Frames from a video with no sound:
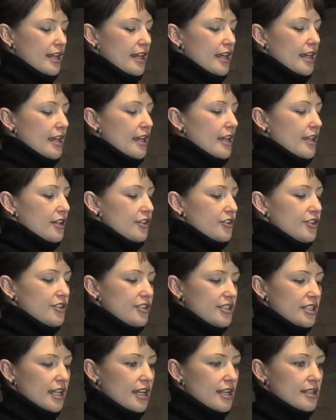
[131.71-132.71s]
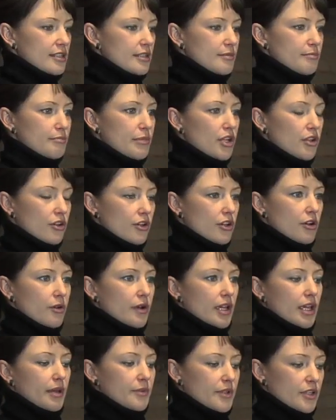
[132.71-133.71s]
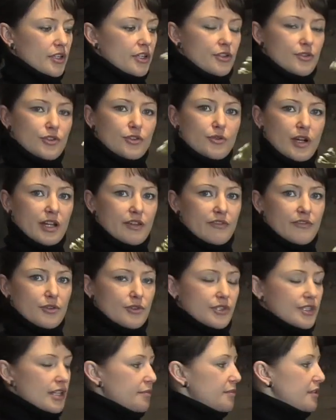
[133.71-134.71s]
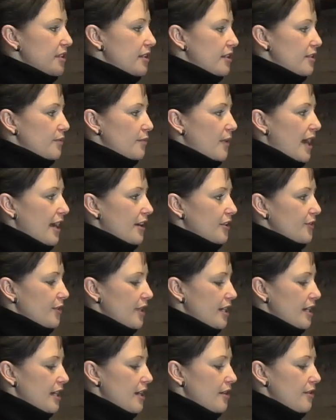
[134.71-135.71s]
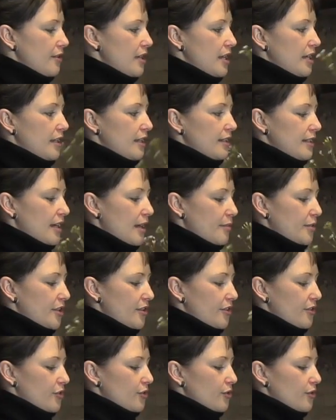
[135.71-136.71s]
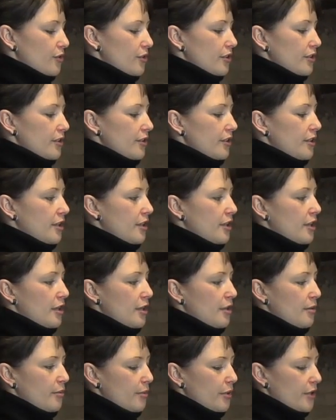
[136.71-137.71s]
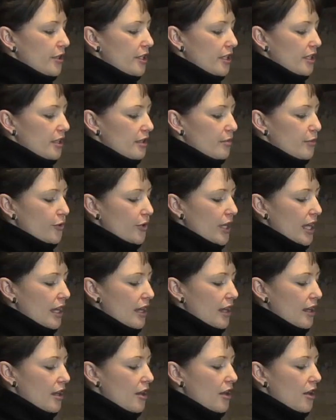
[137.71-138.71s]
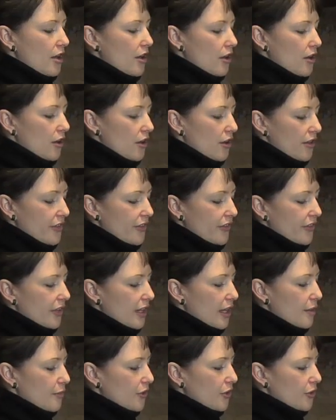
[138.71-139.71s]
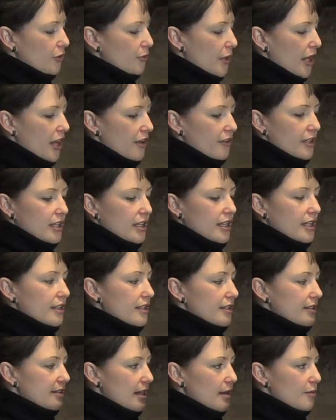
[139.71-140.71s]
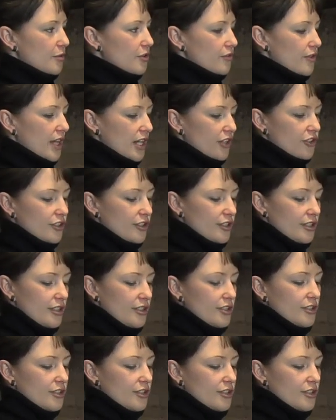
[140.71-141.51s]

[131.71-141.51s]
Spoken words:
And just to get some bulk going, I'm going to use quite a few stems of this wax right now. Tap it on the shoulder, put it in the bouquet. All the stems are spiraling in the same direction.